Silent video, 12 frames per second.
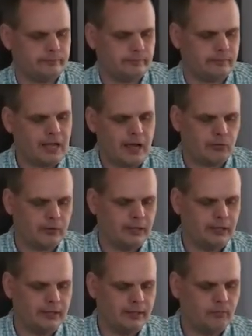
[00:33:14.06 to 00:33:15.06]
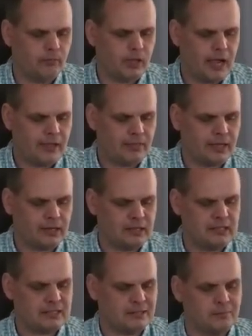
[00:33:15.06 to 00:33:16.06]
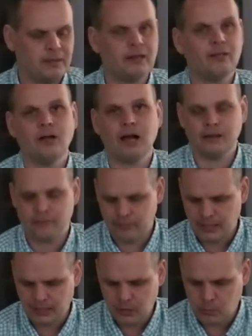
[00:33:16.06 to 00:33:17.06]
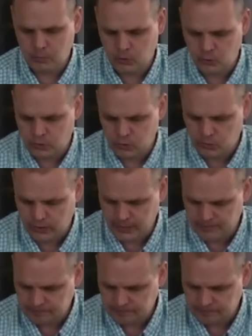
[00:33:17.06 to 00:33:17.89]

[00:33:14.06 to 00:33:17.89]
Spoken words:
Not really. I think this has been a lot of fun. Hope you enjoy it.